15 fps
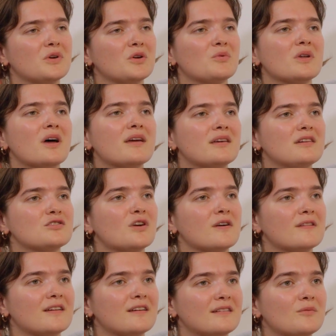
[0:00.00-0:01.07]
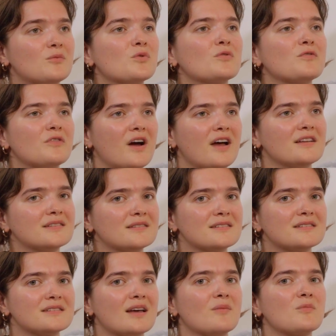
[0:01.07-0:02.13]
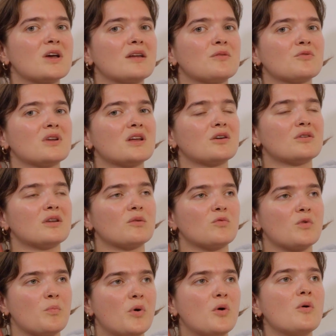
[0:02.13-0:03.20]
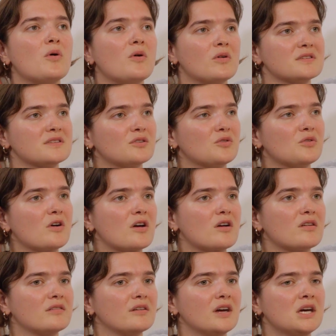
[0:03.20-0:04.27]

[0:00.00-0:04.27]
all like each other, we're all friends and we had a really good like rapport as a crew,